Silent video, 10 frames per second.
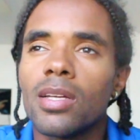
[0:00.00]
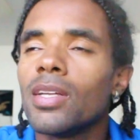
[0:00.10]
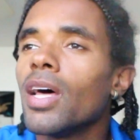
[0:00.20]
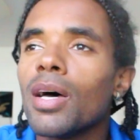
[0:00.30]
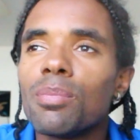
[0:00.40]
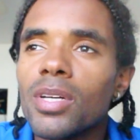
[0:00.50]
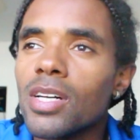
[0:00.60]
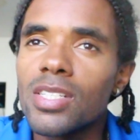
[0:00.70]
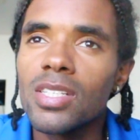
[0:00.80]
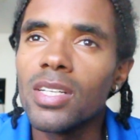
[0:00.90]
Not
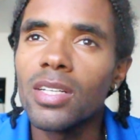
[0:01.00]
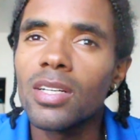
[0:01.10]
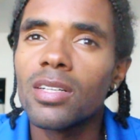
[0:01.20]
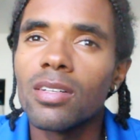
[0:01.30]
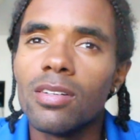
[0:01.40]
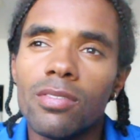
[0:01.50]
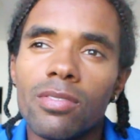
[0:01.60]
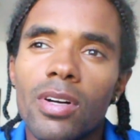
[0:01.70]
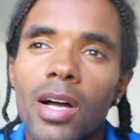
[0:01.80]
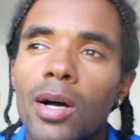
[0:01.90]
because
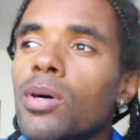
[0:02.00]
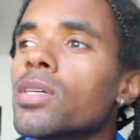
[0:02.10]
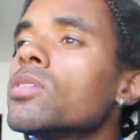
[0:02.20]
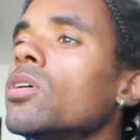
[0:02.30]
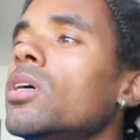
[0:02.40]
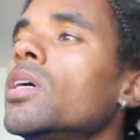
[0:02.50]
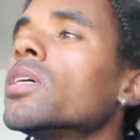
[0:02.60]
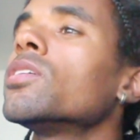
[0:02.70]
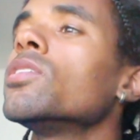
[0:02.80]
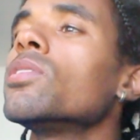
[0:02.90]
of how I
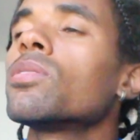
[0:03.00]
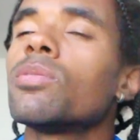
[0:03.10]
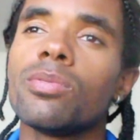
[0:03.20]
talk or